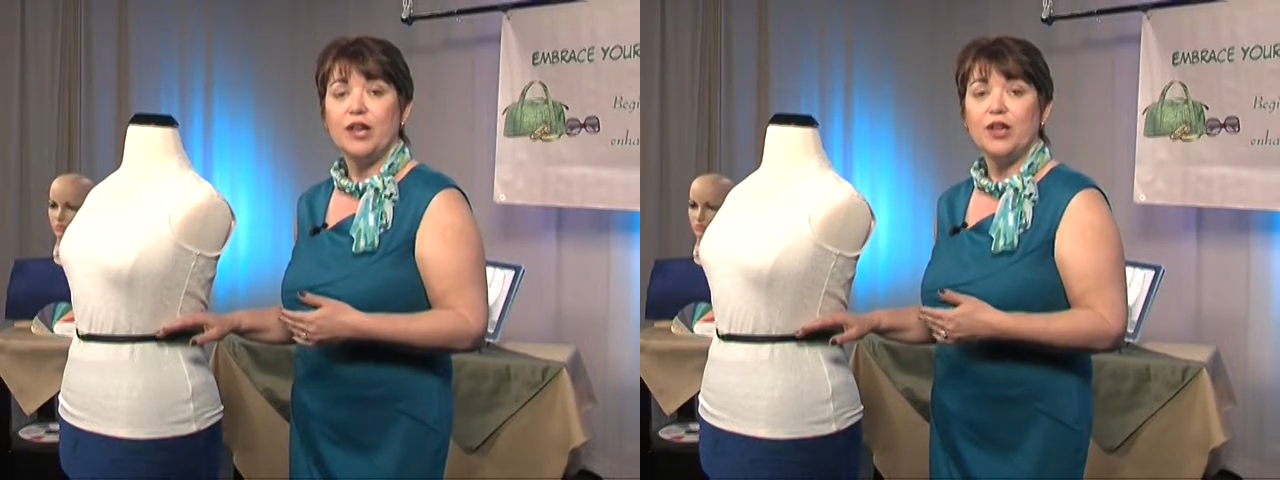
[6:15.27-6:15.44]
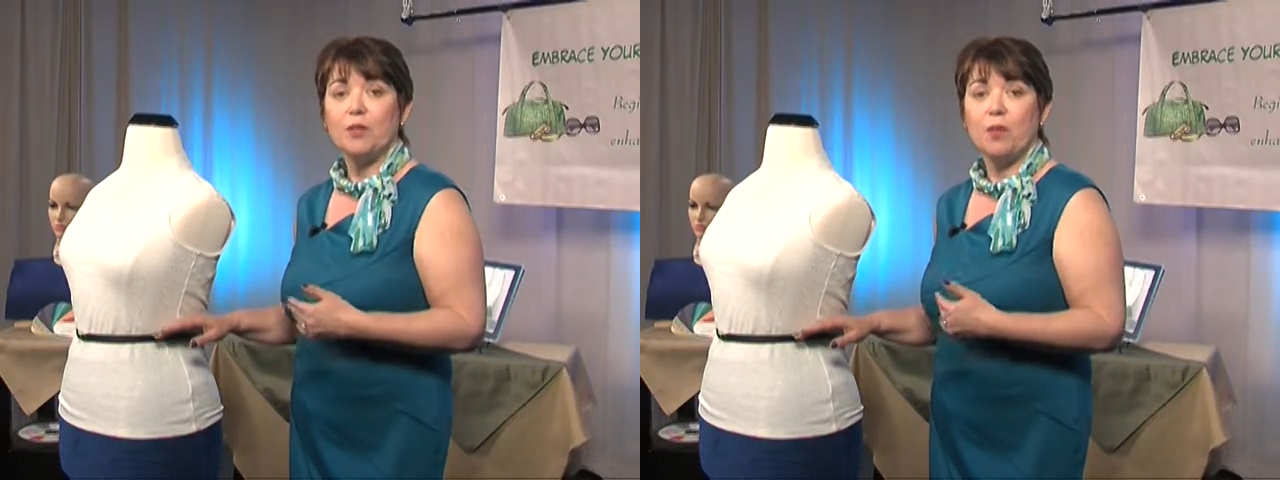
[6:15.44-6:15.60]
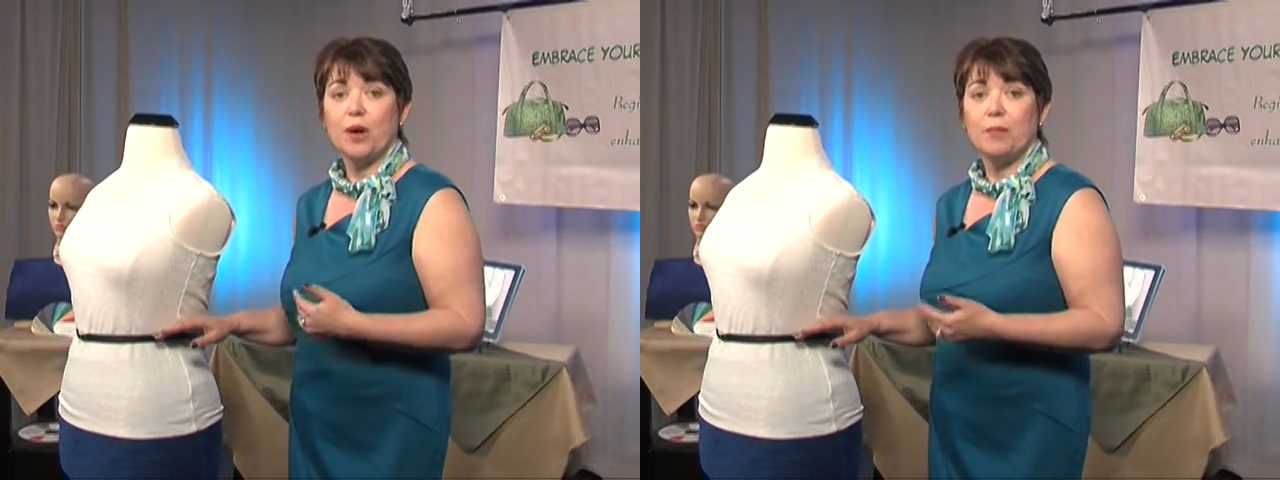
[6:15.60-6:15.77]

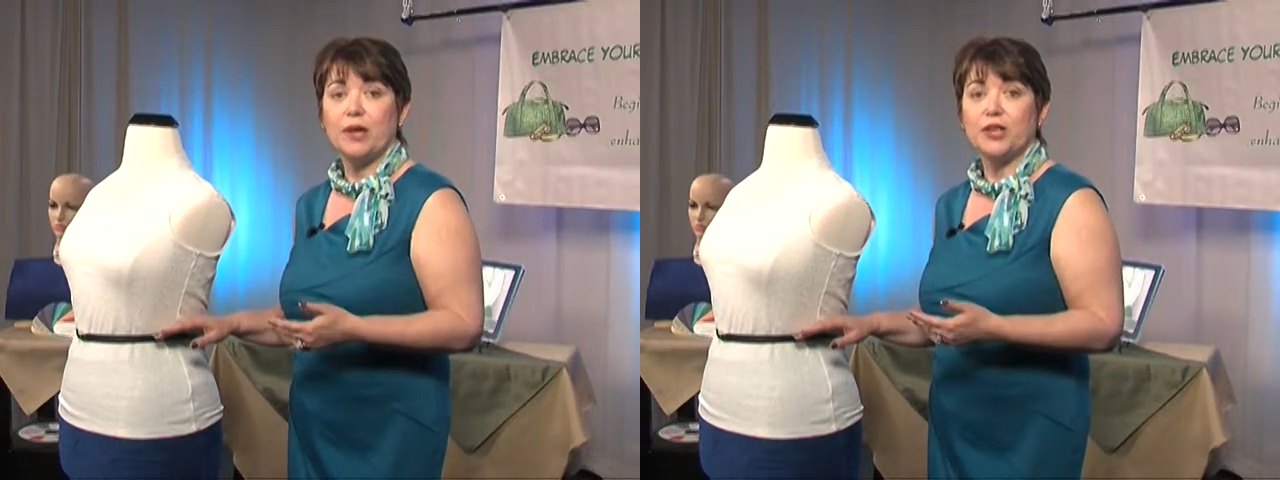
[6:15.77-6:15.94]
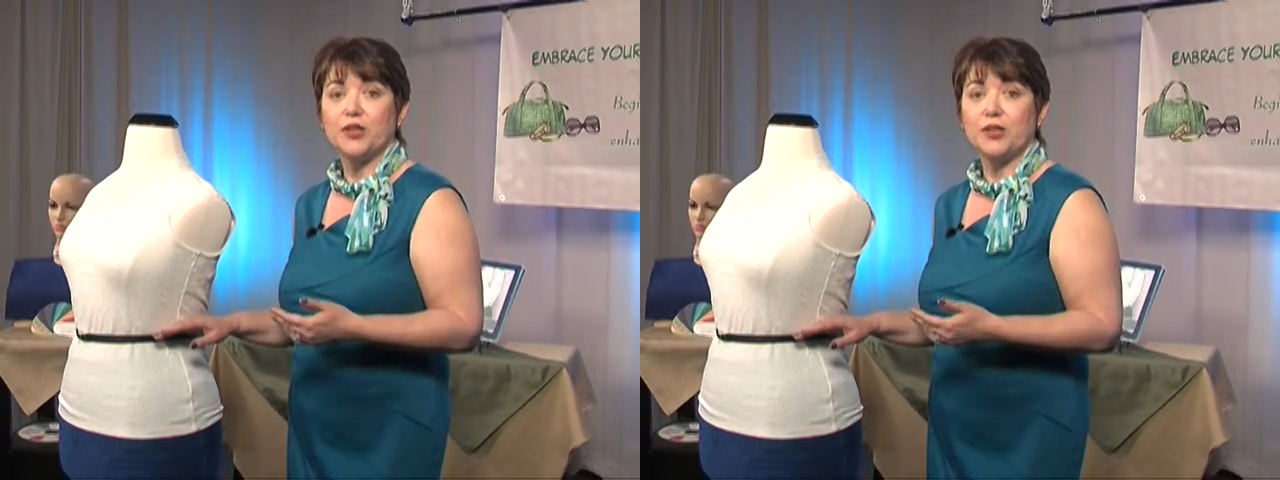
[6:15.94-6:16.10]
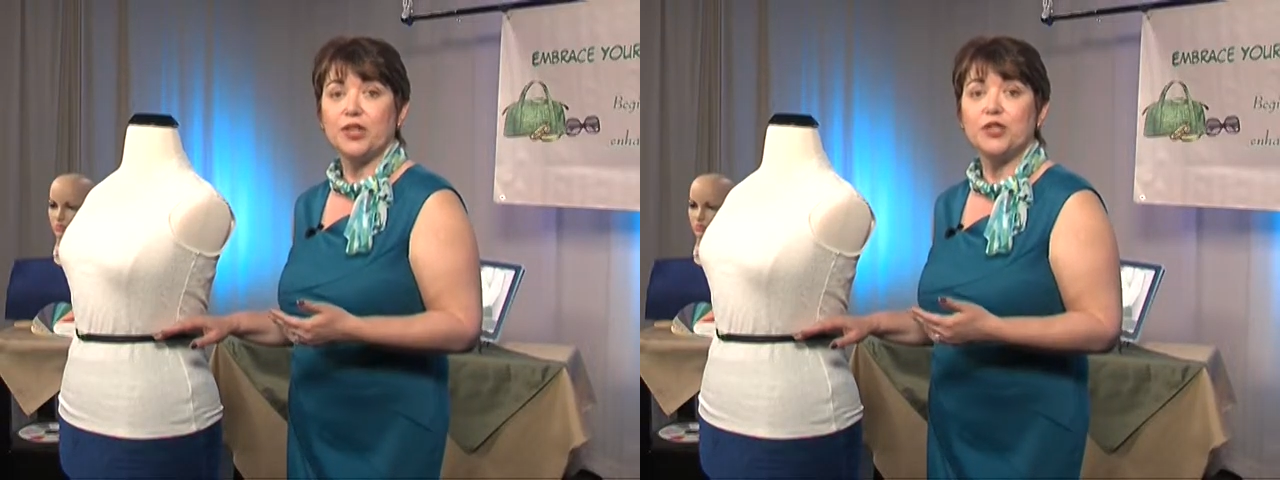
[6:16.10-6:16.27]
you want to make
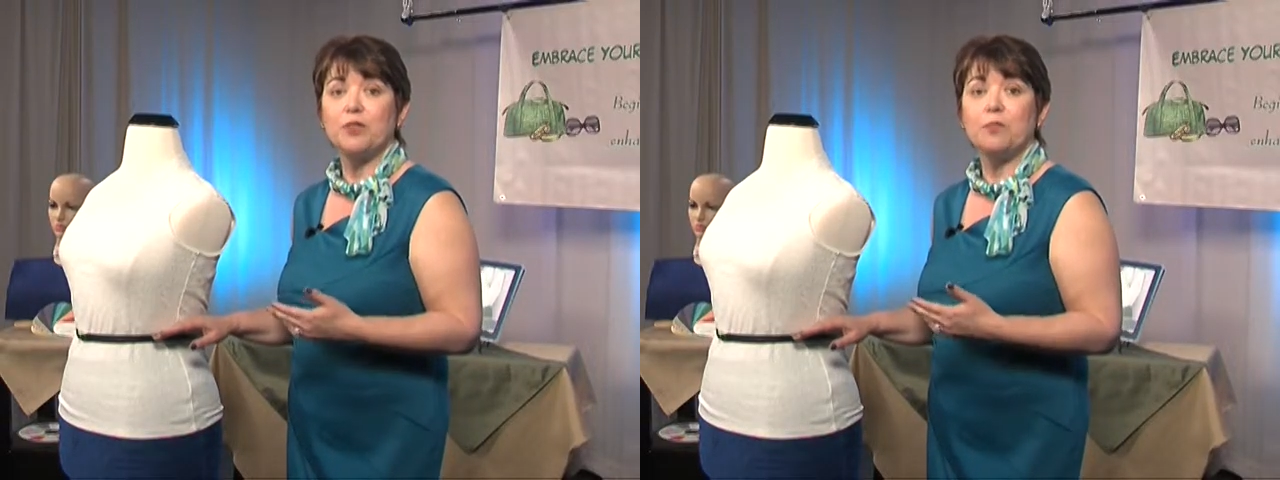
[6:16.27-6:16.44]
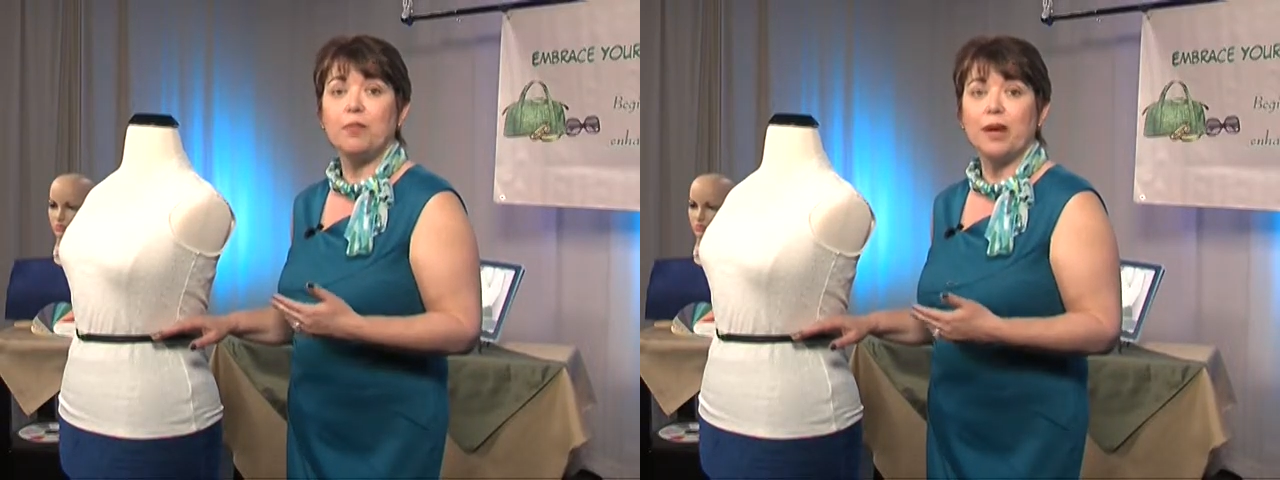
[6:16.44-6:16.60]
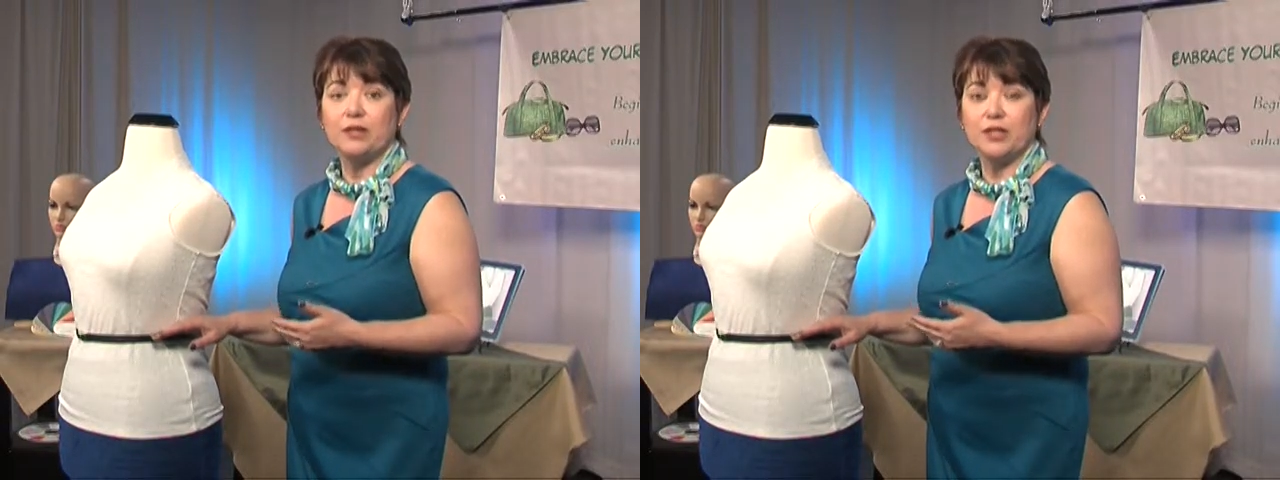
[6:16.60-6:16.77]
sure that you
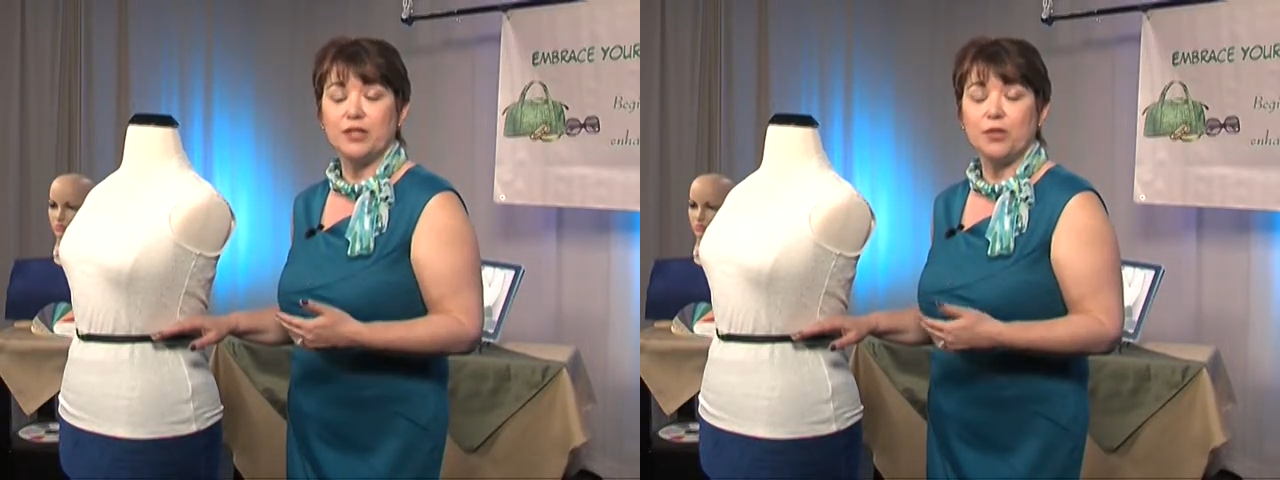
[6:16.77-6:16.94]
belt it.